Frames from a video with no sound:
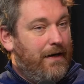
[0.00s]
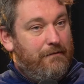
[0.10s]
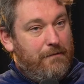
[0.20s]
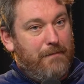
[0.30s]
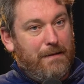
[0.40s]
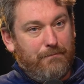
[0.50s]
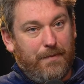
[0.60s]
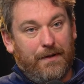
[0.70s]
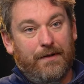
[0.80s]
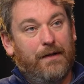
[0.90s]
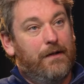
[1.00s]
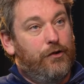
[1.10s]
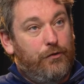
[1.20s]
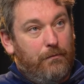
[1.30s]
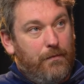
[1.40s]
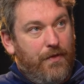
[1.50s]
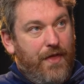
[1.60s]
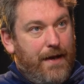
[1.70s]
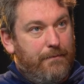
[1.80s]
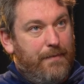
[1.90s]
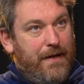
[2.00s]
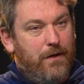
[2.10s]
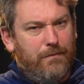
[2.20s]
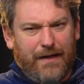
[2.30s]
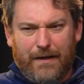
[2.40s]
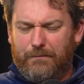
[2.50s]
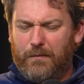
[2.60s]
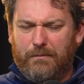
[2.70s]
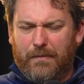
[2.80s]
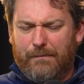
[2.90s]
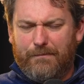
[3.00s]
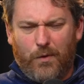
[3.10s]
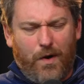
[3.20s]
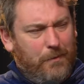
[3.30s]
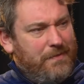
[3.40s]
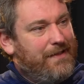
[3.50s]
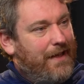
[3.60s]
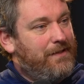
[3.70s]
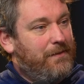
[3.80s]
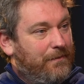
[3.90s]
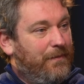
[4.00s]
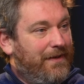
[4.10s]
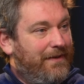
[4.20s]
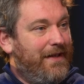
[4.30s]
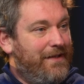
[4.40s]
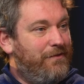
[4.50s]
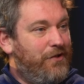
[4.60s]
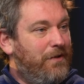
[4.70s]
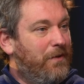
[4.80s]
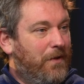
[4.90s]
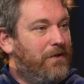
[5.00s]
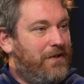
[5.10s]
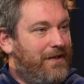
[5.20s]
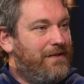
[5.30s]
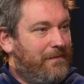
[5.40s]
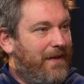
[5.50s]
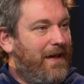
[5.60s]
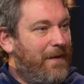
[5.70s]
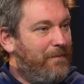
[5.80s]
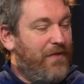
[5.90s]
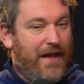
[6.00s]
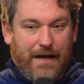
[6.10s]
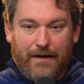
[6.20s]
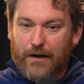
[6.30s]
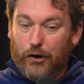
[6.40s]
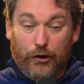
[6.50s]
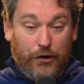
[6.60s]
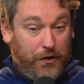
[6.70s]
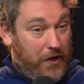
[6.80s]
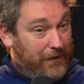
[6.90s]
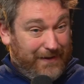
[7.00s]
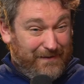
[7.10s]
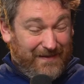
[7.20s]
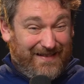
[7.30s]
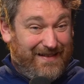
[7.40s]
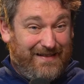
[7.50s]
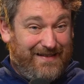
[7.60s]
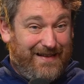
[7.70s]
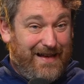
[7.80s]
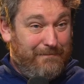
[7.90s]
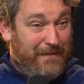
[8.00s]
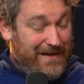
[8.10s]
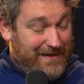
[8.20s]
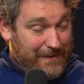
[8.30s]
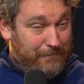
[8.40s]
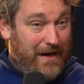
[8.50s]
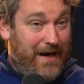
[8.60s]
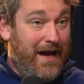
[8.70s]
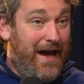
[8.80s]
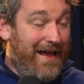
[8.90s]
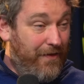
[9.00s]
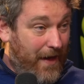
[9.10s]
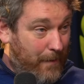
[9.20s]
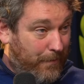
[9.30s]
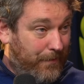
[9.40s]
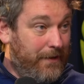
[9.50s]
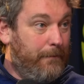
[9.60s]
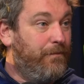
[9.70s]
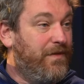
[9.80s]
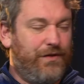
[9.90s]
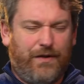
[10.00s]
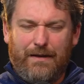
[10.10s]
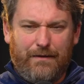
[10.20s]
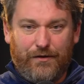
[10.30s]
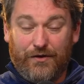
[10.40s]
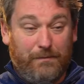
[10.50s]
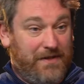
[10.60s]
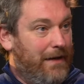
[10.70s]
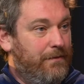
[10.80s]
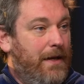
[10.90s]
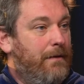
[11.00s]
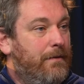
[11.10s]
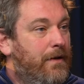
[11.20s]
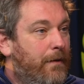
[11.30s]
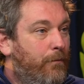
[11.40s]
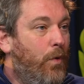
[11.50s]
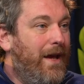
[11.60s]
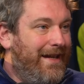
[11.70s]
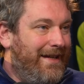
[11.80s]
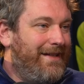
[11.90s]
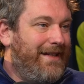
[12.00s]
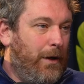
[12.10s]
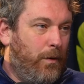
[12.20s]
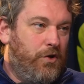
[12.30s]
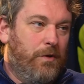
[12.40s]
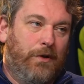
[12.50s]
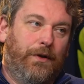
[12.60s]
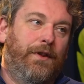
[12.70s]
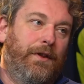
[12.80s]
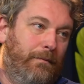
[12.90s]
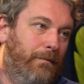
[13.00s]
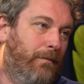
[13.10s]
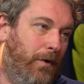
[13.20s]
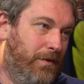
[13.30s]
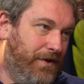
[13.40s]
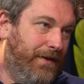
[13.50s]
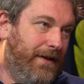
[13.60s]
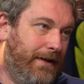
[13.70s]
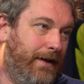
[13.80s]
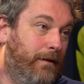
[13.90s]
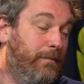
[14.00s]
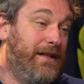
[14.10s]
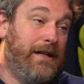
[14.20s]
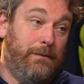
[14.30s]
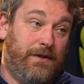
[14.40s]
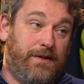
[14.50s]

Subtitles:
I remember then becoming quite obsessed with these Tudor watches. They looked, to my eye at that point, sometimes they were indistinguishable other than what was on the dial, particularly with the